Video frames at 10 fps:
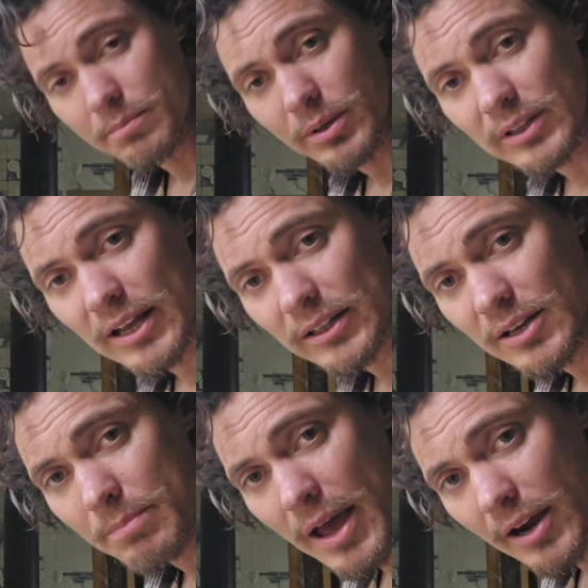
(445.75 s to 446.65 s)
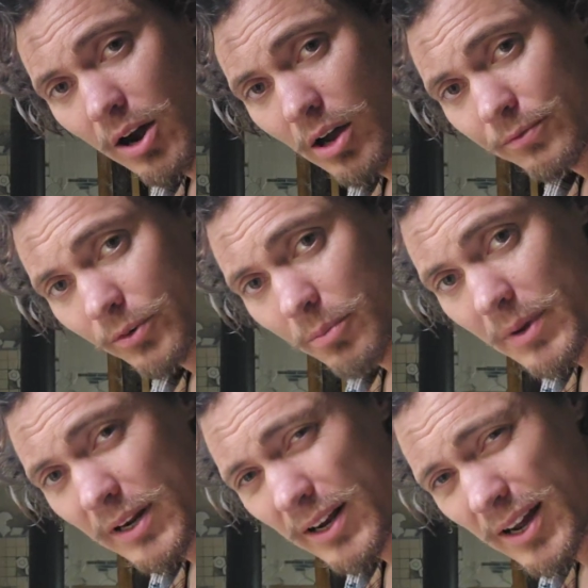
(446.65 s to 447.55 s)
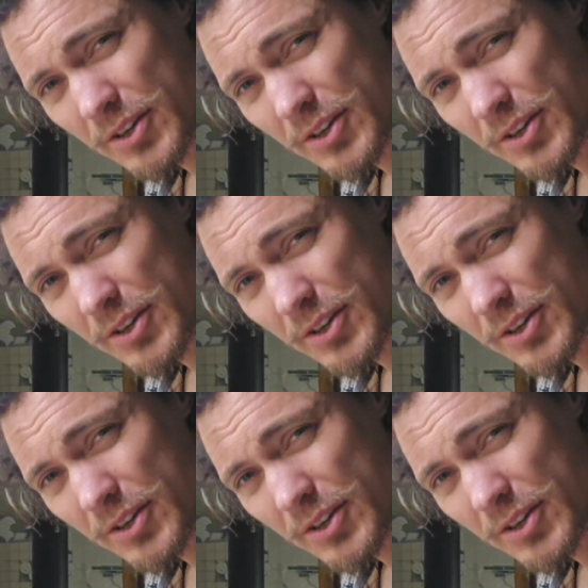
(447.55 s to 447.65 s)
and put that lid back on for a minute.